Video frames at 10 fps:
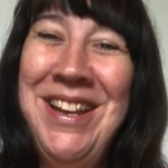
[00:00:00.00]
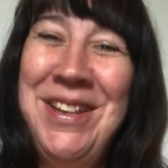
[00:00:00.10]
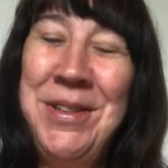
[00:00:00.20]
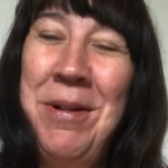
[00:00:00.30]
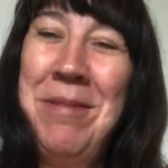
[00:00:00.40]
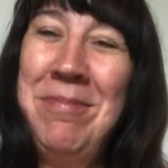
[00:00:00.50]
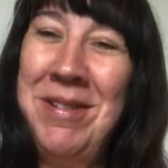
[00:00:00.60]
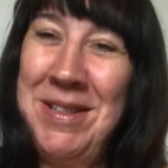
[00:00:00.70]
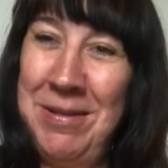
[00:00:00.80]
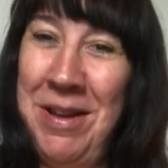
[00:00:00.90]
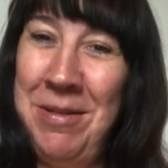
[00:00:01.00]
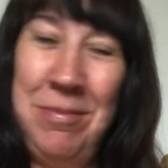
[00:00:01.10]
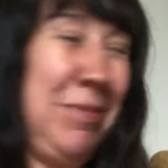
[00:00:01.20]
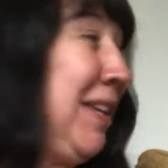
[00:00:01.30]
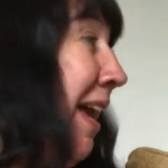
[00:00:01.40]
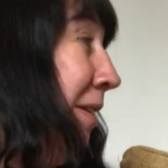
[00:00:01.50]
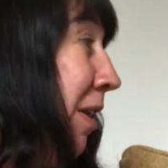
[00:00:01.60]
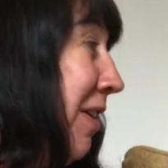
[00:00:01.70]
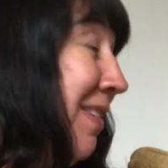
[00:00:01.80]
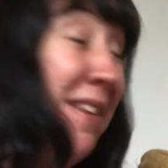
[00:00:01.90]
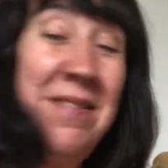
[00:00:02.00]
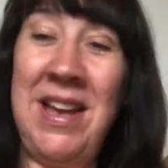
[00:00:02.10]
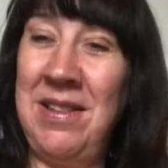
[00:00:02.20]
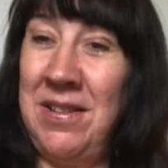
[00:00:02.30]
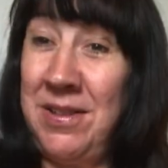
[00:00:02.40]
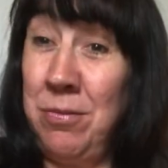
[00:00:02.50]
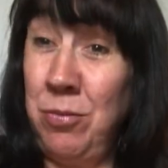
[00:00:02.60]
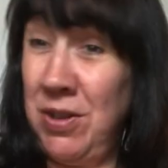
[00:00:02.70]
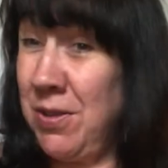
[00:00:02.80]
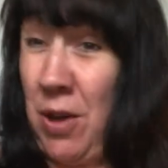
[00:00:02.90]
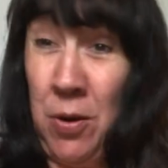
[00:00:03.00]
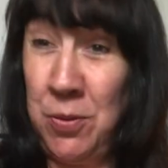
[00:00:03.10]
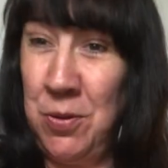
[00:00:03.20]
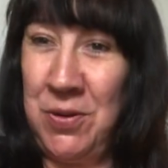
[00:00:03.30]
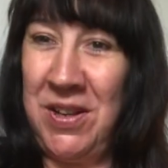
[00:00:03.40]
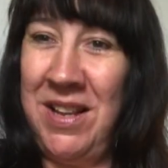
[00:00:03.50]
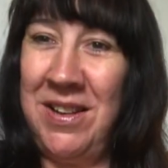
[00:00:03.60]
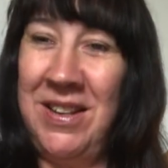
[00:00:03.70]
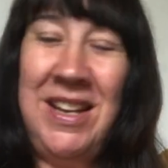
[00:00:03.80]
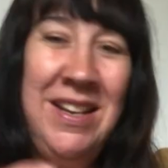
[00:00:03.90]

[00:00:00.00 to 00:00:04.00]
So yeah, it's in there. There's some just cold water and then